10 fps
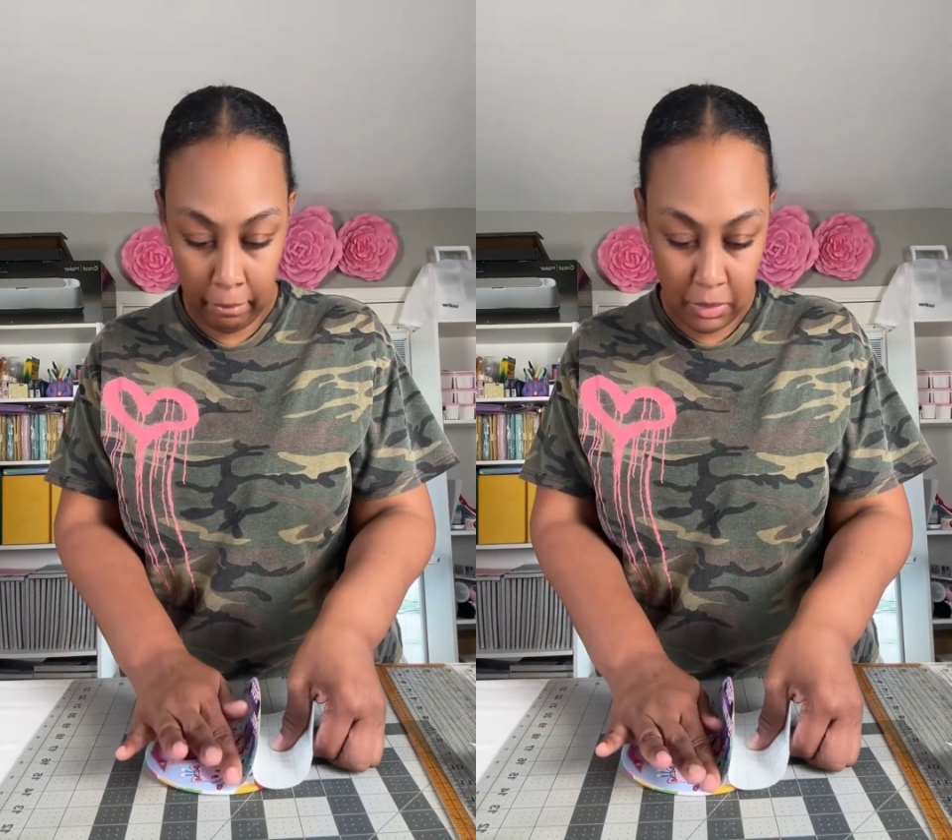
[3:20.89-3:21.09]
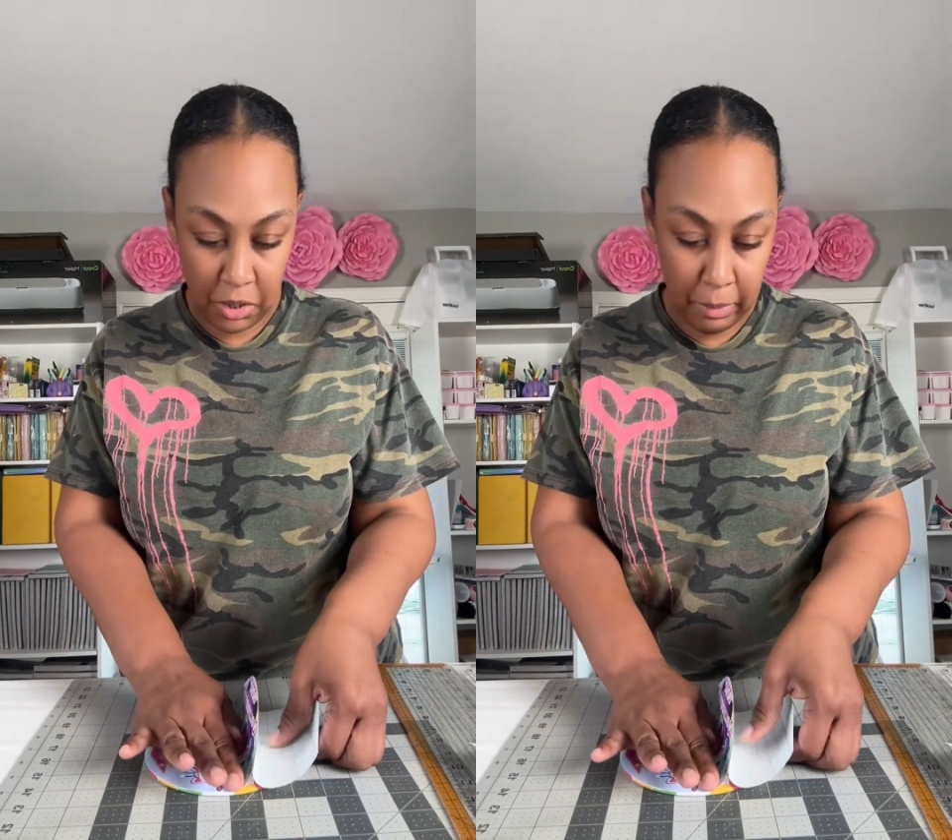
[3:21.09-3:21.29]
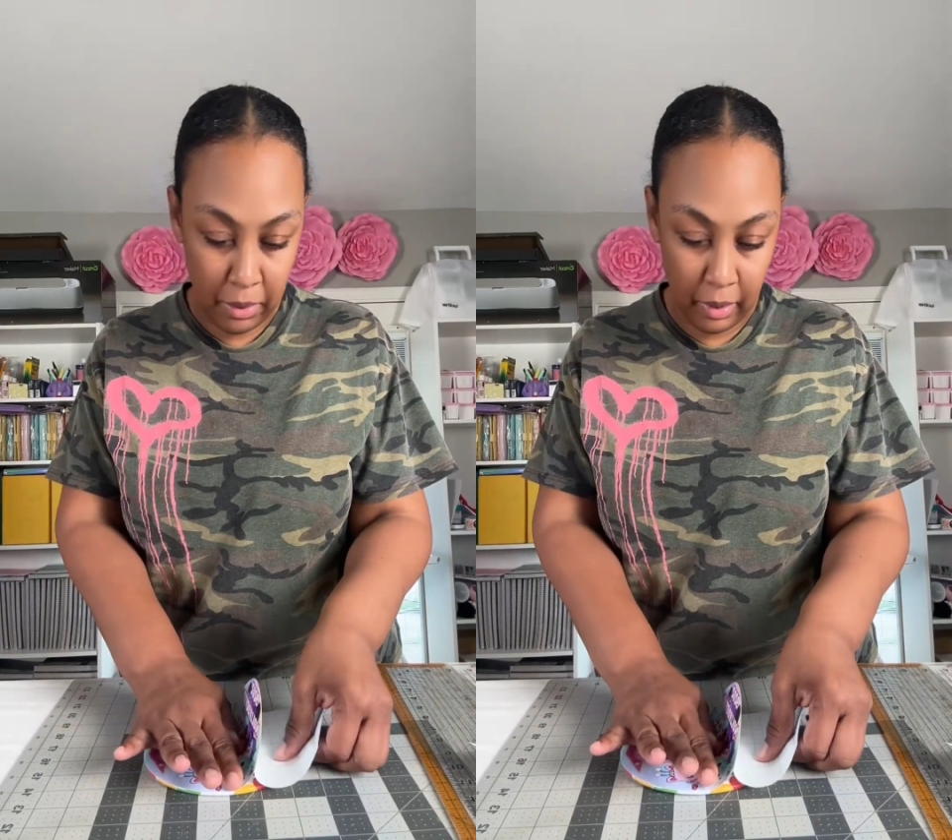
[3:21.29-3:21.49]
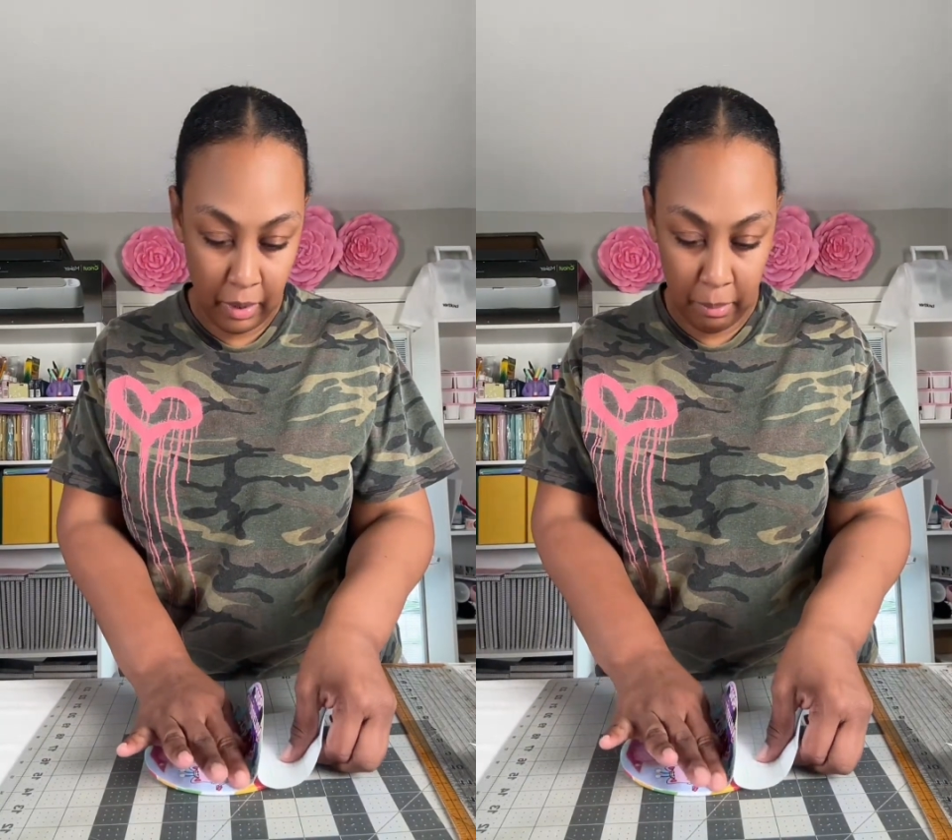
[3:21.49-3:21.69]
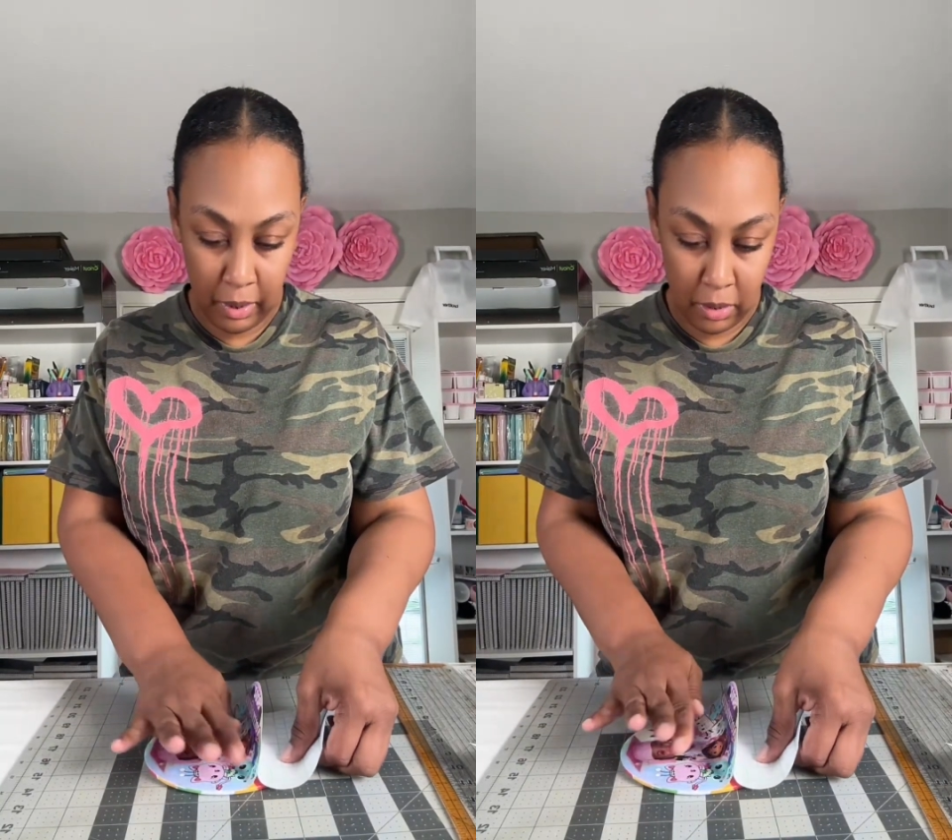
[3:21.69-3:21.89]
smear the
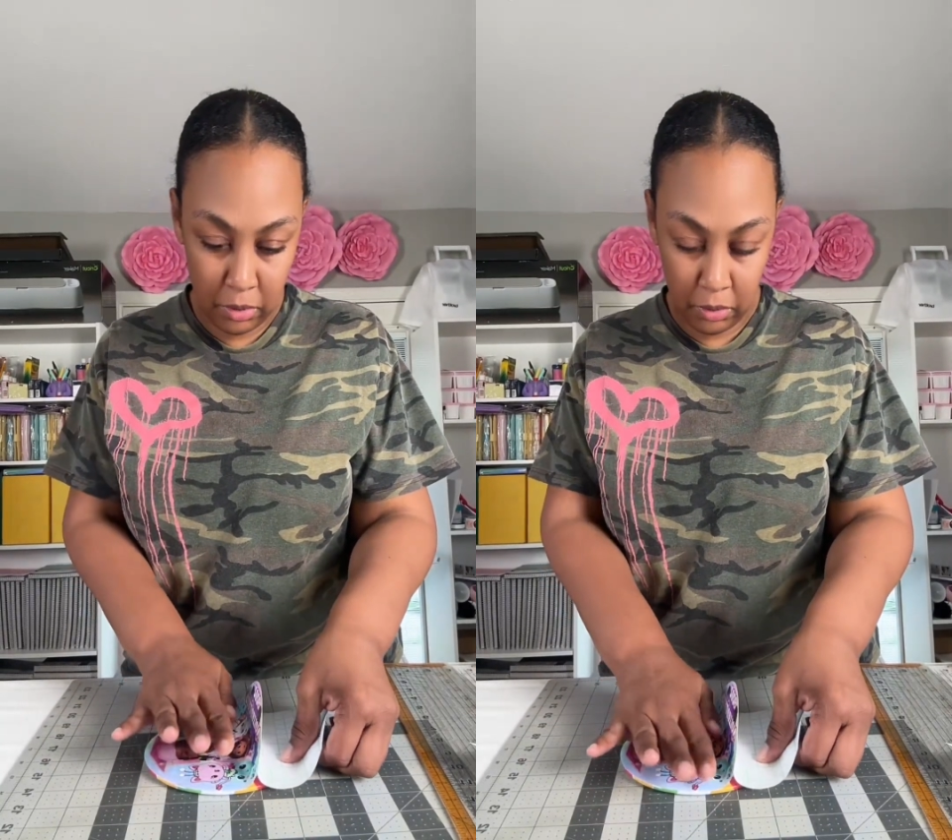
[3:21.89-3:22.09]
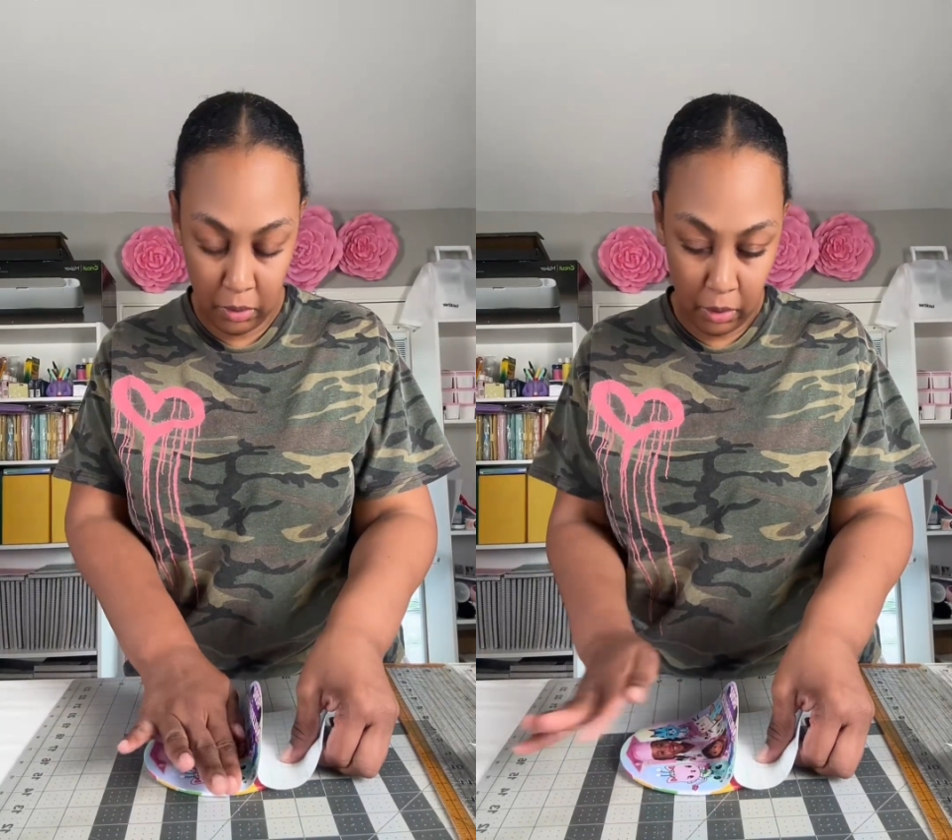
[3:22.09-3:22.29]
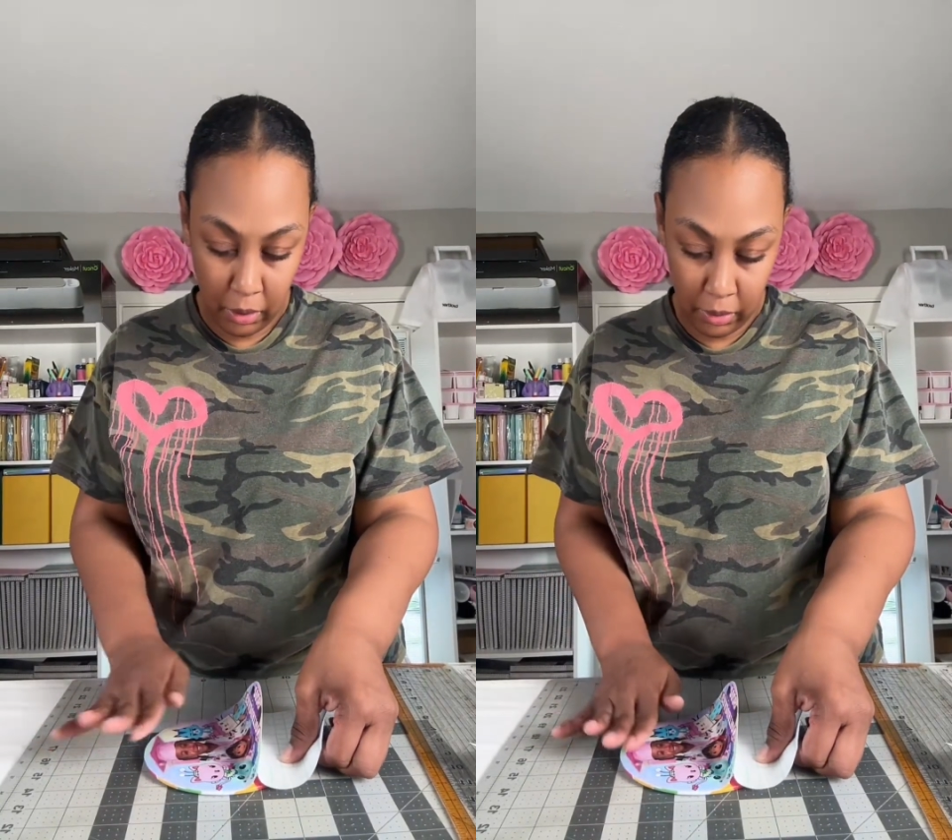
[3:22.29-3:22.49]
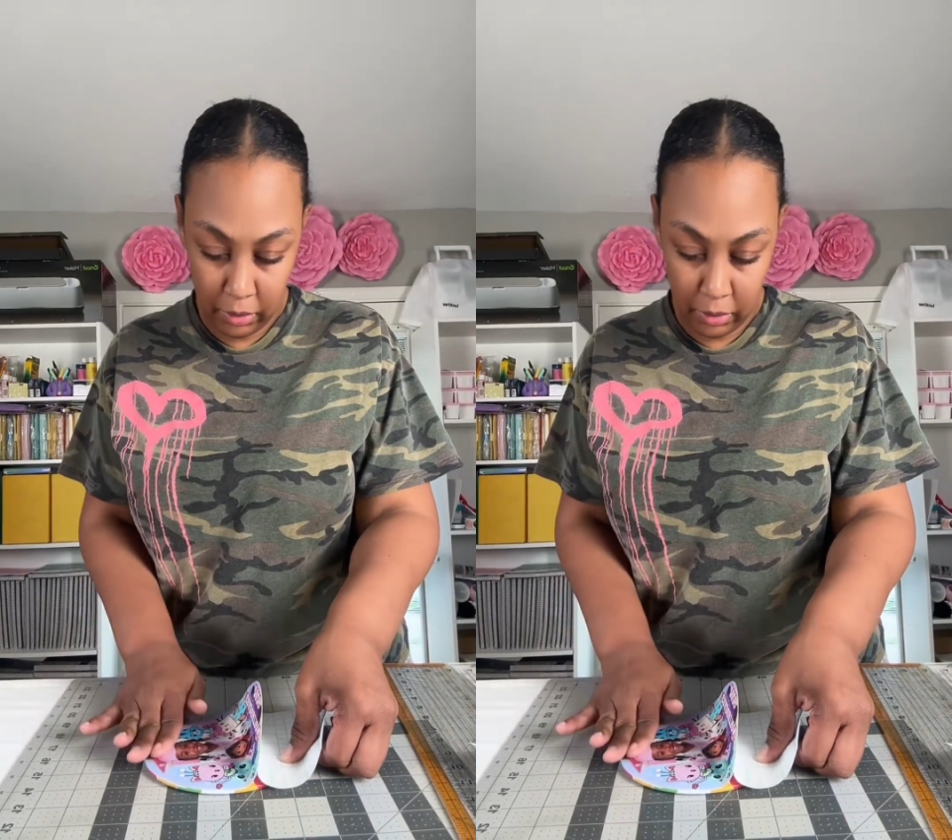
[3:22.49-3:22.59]
image or